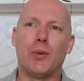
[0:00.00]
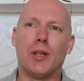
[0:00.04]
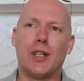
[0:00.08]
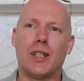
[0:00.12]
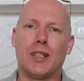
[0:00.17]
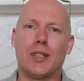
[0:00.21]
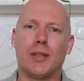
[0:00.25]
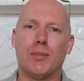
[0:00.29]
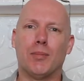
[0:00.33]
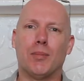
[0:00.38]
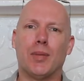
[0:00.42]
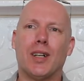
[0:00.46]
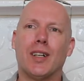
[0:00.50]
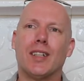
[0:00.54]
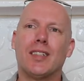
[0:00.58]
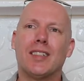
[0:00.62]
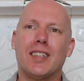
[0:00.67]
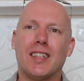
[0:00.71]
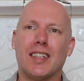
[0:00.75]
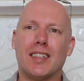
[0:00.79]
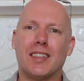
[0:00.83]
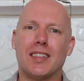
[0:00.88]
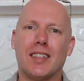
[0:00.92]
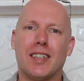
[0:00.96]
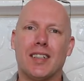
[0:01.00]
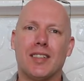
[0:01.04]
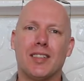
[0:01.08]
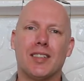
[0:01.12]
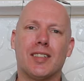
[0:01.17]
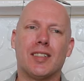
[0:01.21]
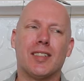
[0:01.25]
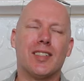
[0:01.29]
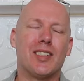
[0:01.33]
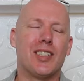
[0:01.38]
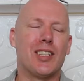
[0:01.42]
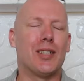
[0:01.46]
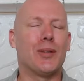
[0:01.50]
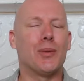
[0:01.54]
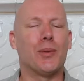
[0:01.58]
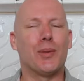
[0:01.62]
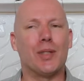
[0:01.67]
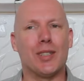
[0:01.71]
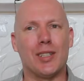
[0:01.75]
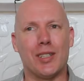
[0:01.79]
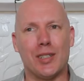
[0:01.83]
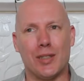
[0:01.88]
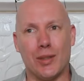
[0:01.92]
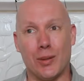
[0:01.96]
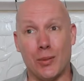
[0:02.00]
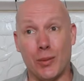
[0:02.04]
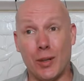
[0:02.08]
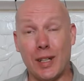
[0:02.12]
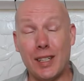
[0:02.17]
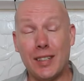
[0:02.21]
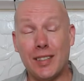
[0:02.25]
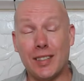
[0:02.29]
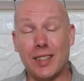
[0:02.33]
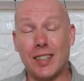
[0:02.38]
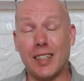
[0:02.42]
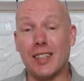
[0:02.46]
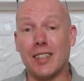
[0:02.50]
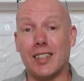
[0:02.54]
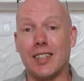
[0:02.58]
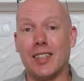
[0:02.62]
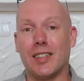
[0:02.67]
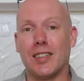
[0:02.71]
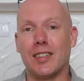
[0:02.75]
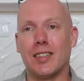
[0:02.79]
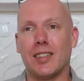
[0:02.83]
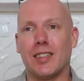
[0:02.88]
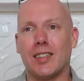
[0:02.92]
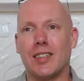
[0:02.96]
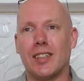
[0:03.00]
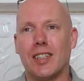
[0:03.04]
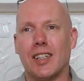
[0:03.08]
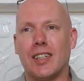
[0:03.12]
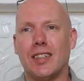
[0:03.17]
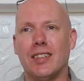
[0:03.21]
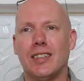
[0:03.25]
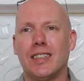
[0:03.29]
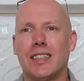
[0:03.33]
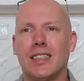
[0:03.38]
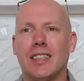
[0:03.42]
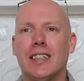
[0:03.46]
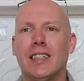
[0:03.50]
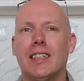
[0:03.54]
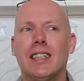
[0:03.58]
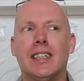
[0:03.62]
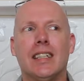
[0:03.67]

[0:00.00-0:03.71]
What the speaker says: Work and Politics Institute, which is a research institute